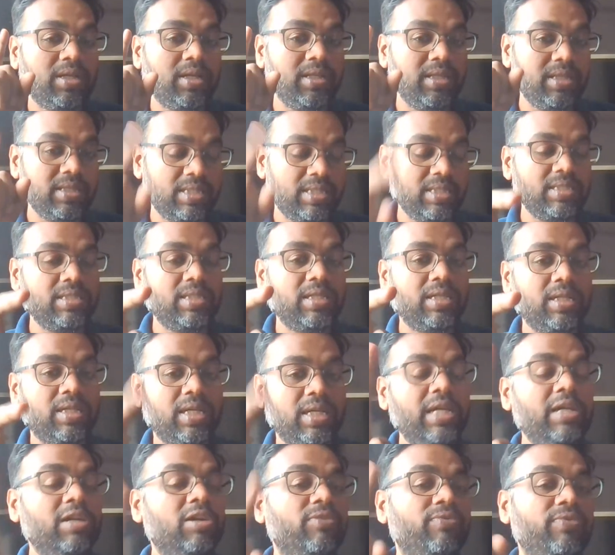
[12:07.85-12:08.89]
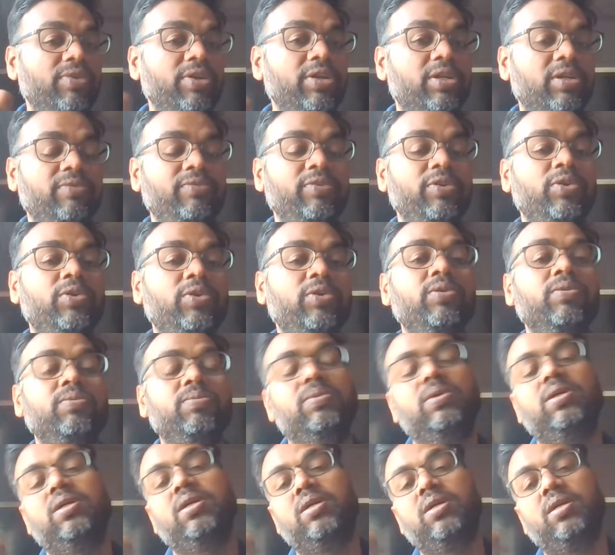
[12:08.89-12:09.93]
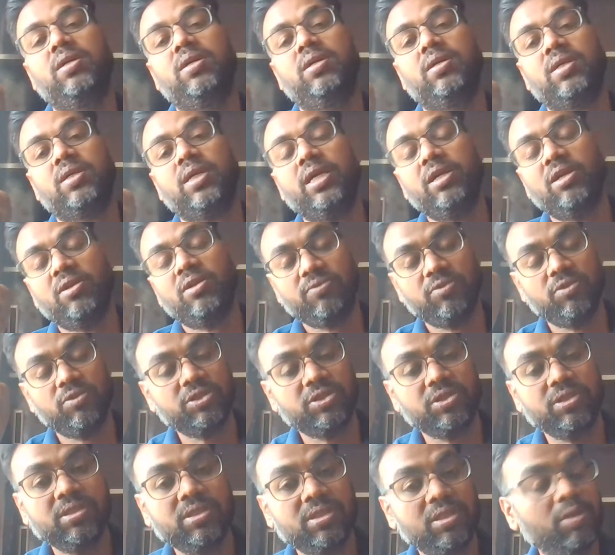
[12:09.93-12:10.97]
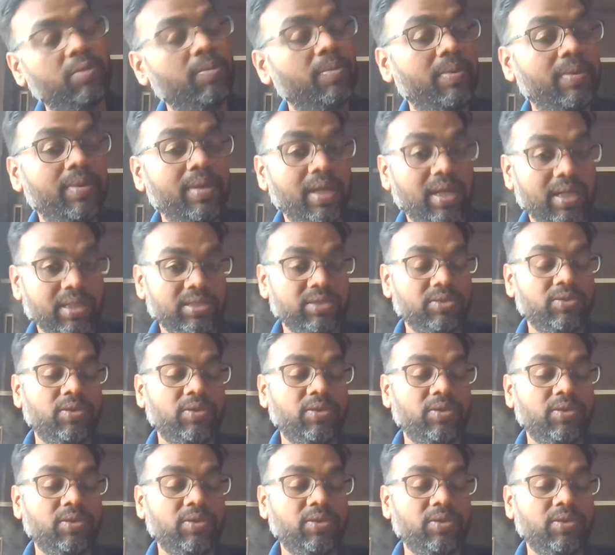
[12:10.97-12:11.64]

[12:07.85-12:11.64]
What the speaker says: This is the kind of interview kind of questions it will be asked.